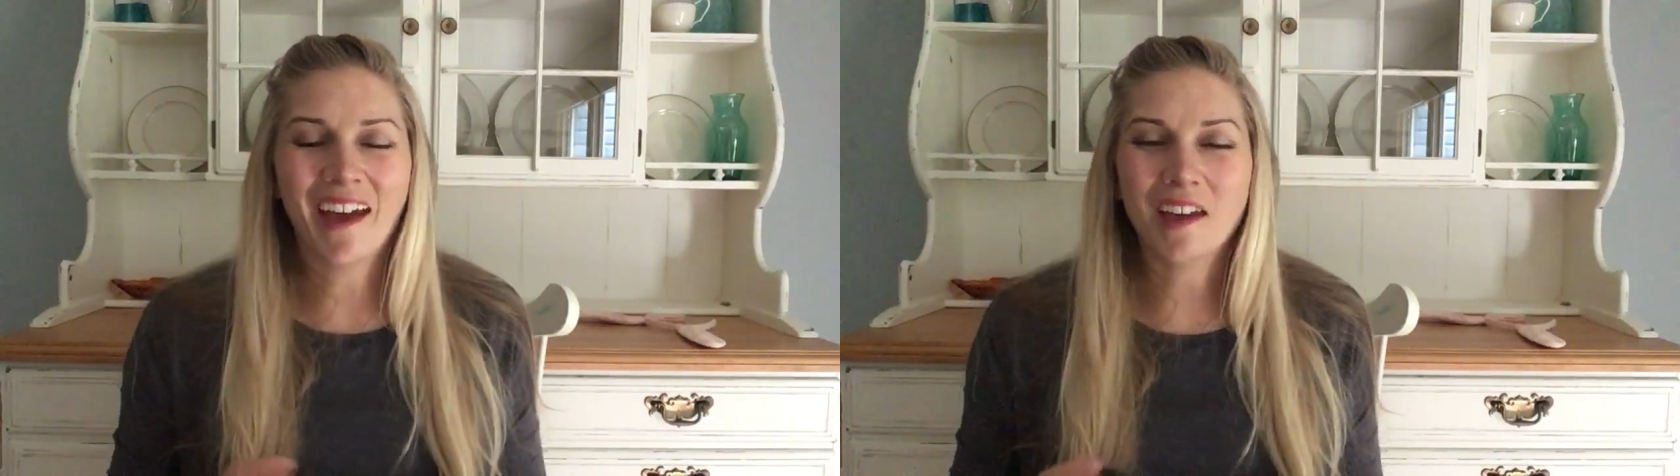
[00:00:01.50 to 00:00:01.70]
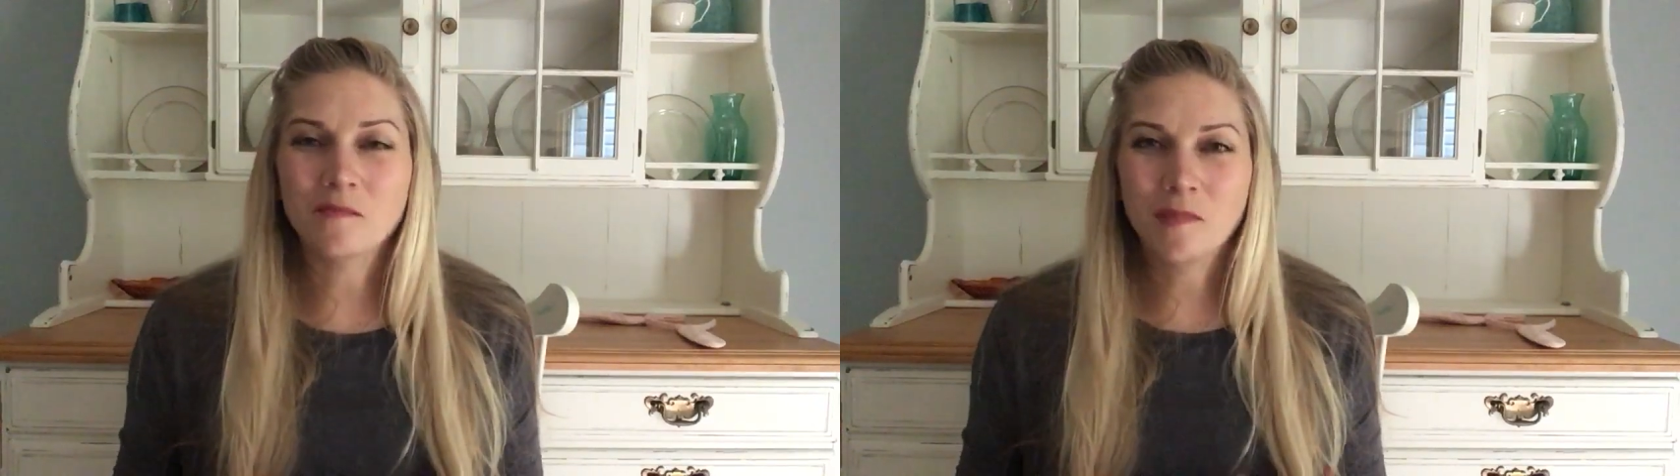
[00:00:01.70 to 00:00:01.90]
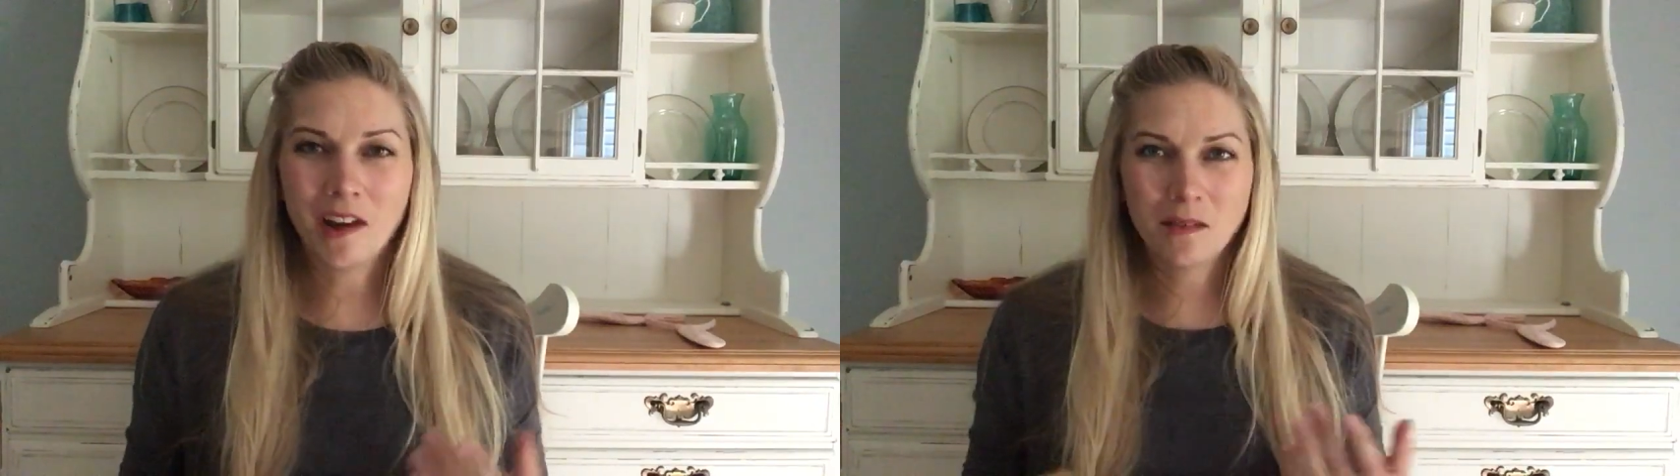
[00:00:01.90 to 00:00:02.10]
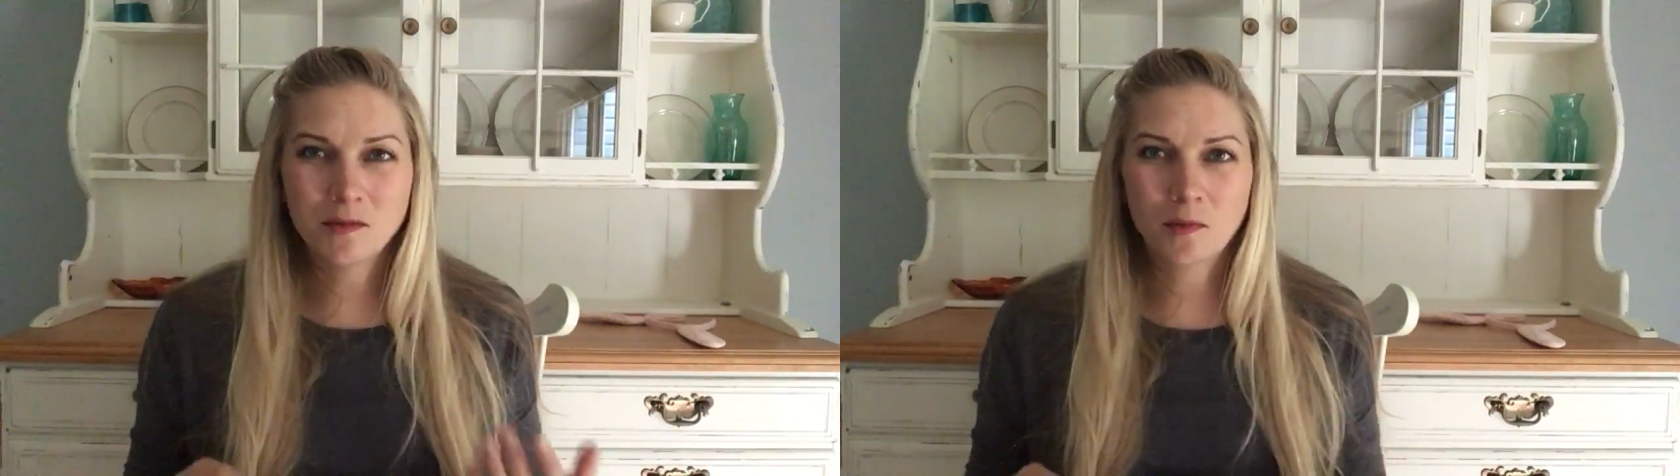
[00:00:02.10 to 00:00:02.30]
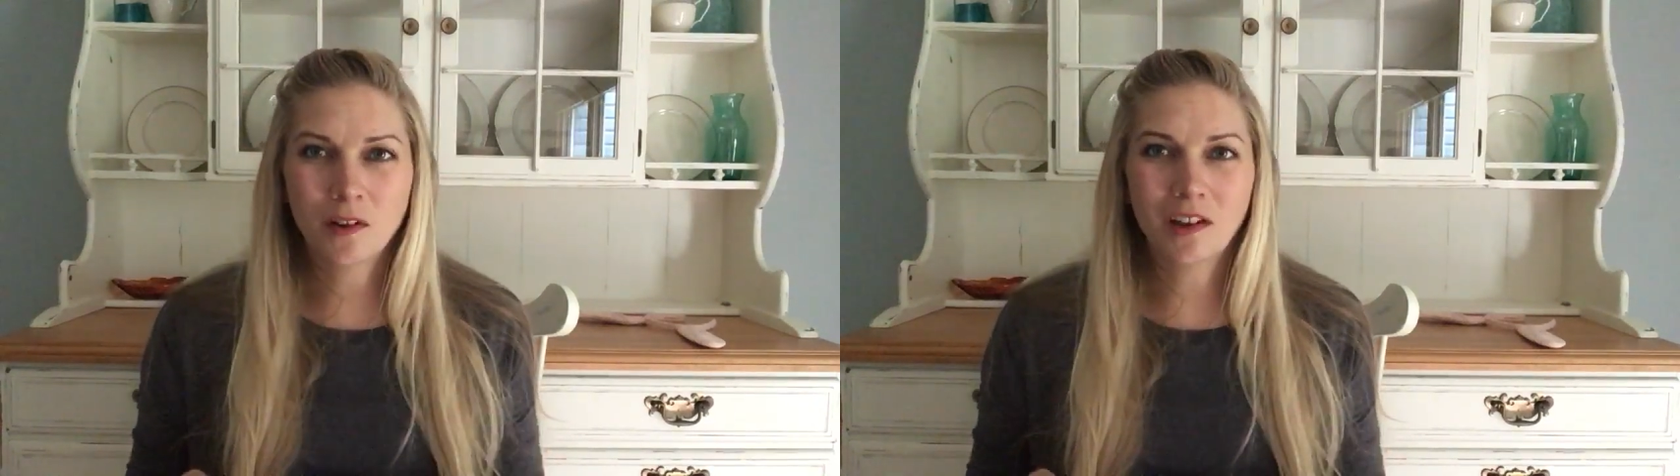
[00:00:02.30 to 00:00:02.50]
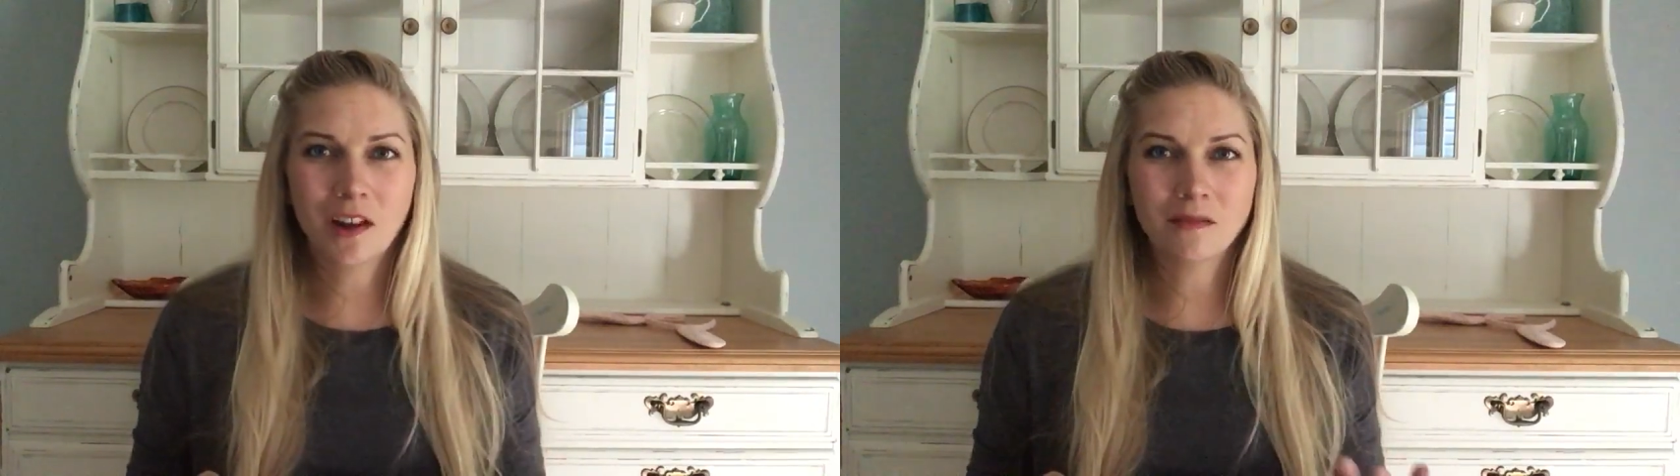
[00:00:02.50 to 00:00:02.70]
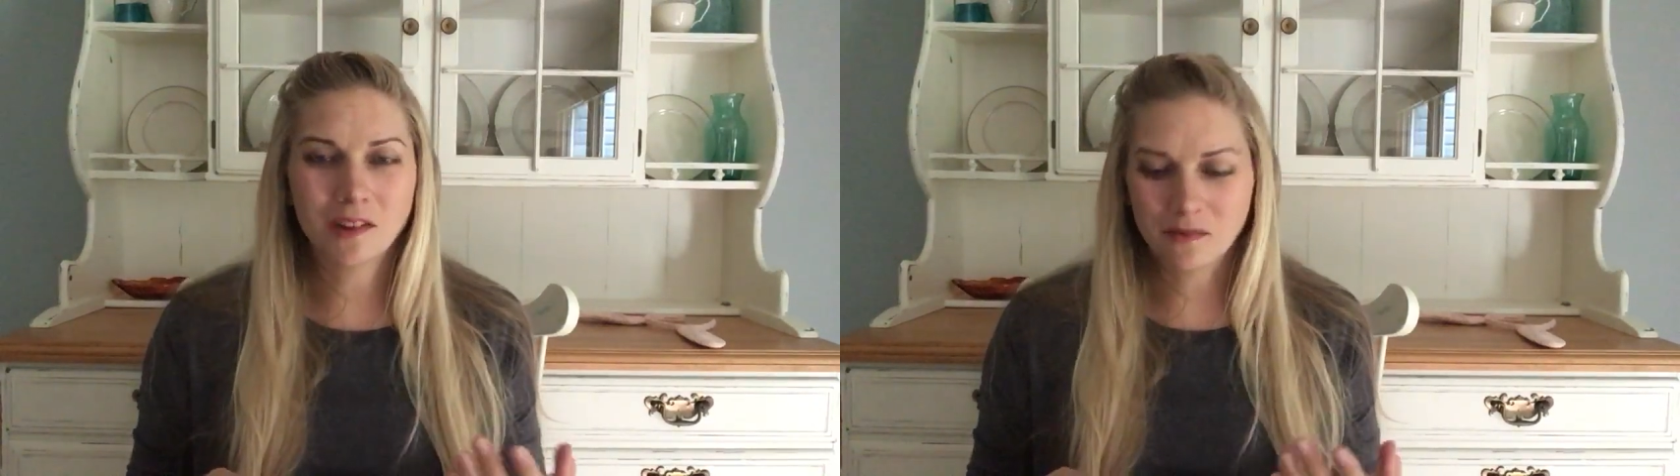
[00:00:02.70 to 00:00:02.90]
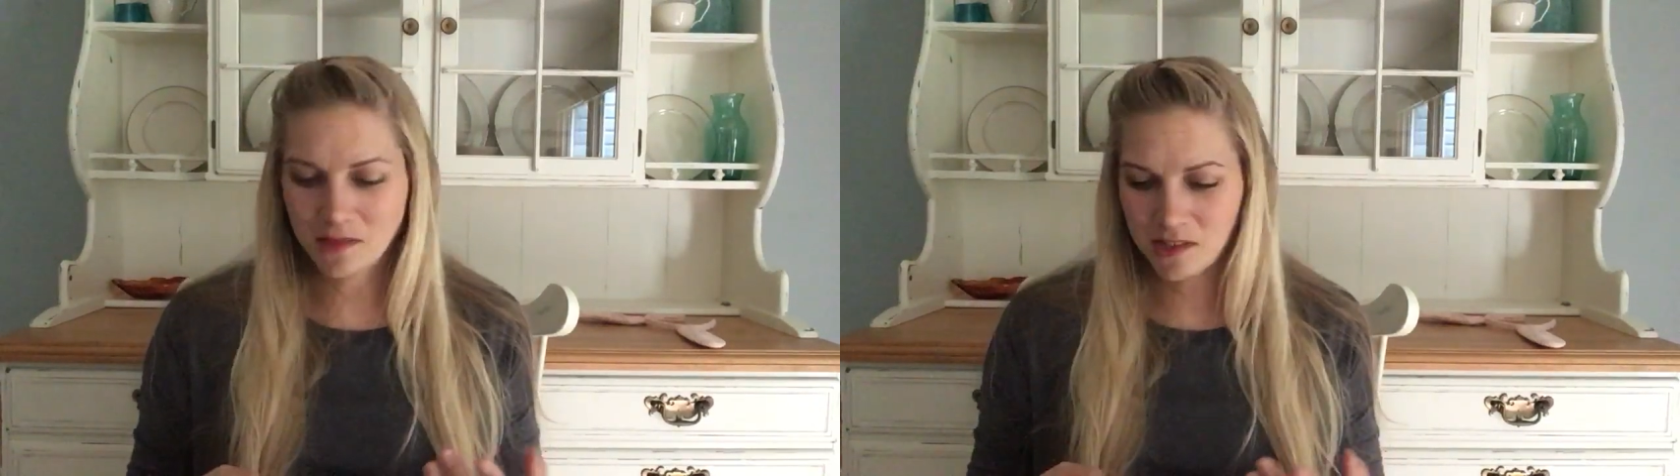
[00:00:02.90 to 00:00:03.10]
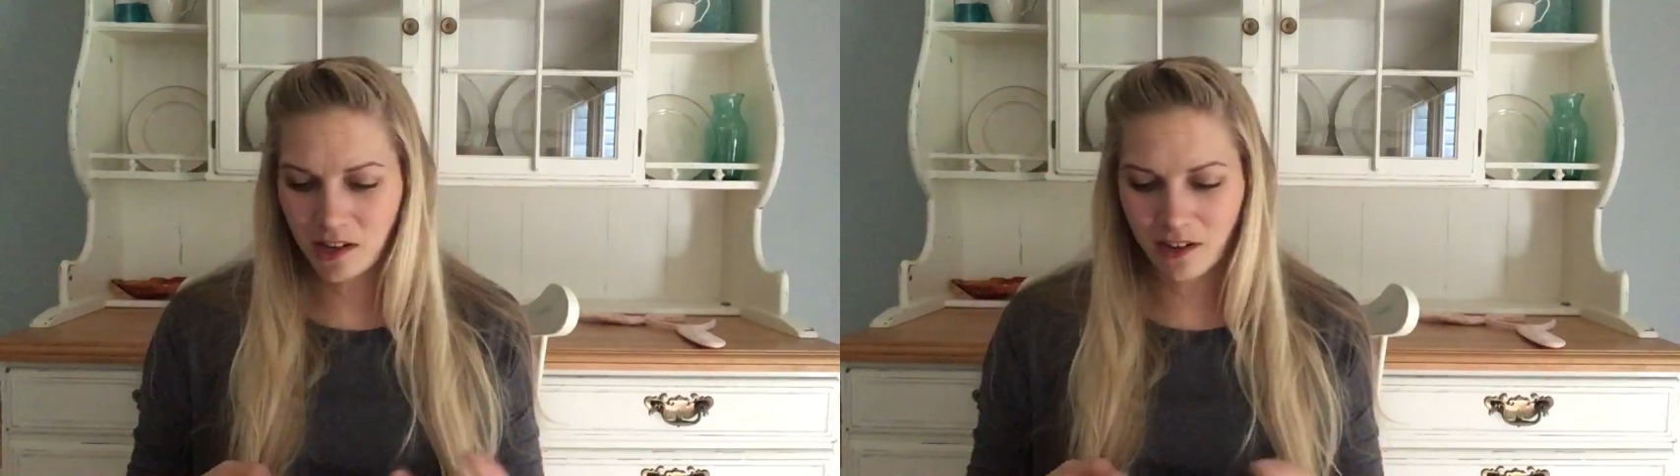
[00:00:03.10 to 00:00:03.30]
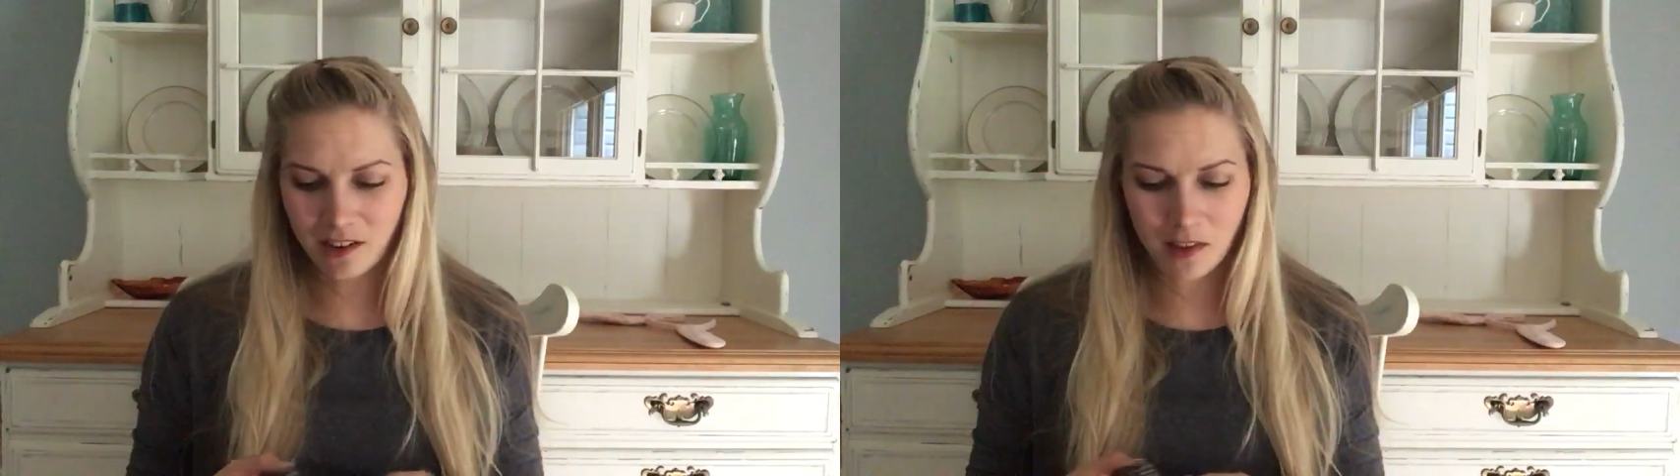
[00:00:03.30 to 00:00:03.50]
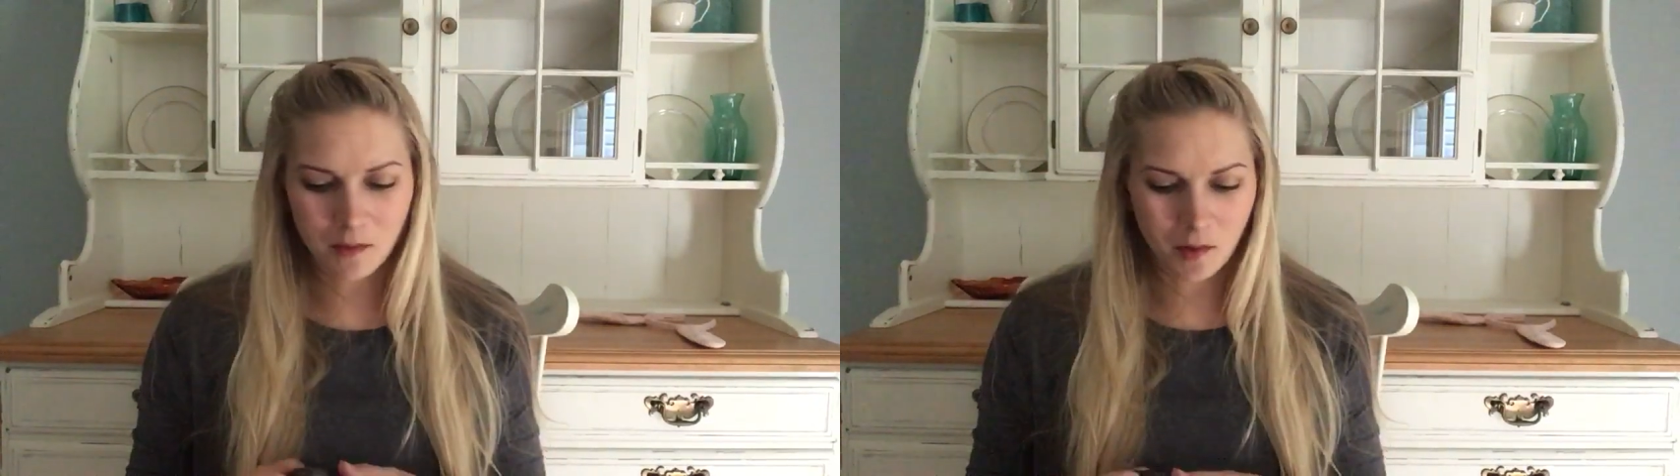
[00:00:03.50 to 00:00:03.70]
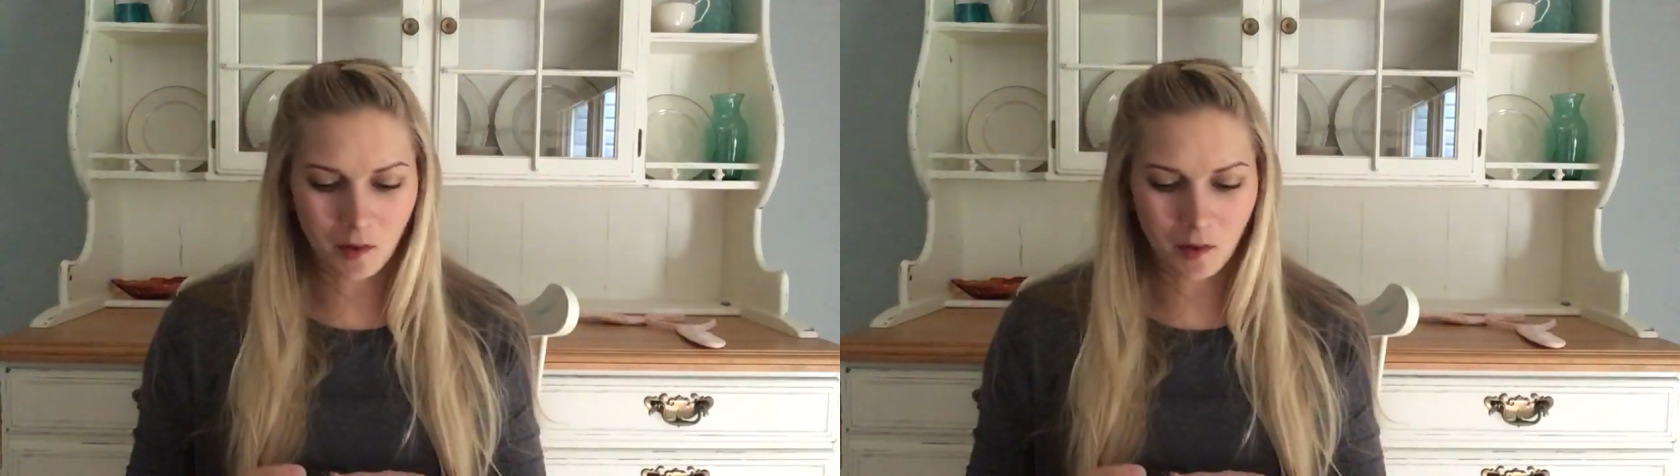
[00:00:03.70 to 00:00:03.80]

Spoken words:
Hi, my name is Brooke and I'm going to be sharing lemon